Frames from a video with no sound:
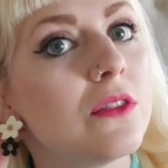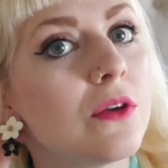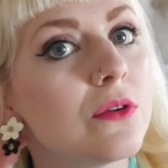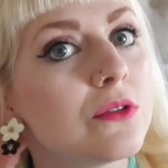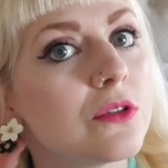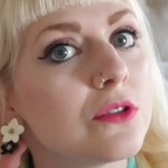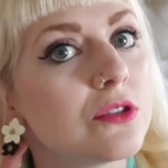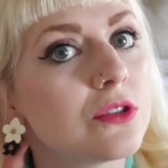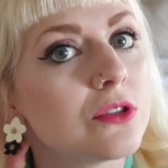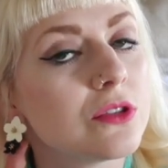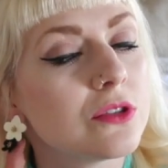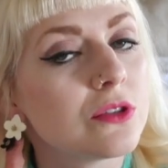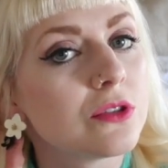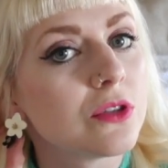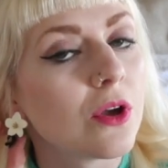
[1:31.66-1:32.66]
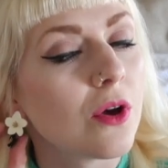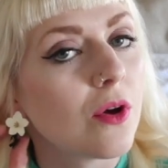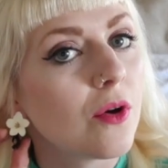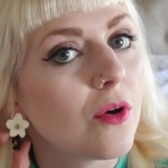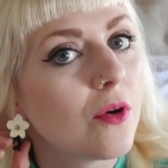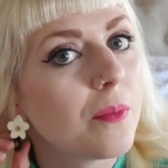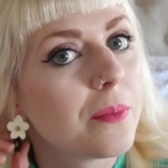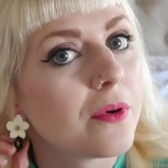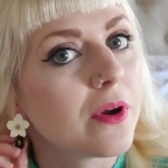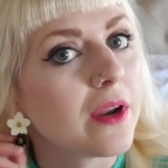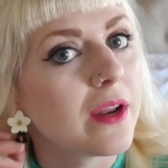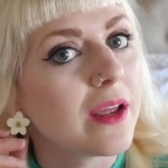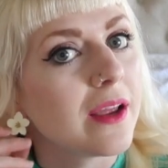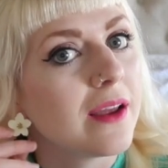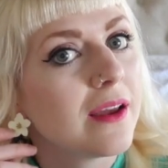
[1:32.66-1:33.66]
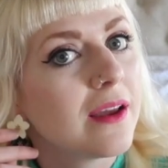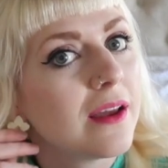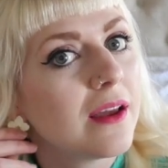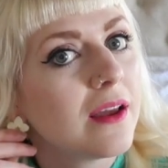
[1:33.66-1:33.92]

Those are so pretty.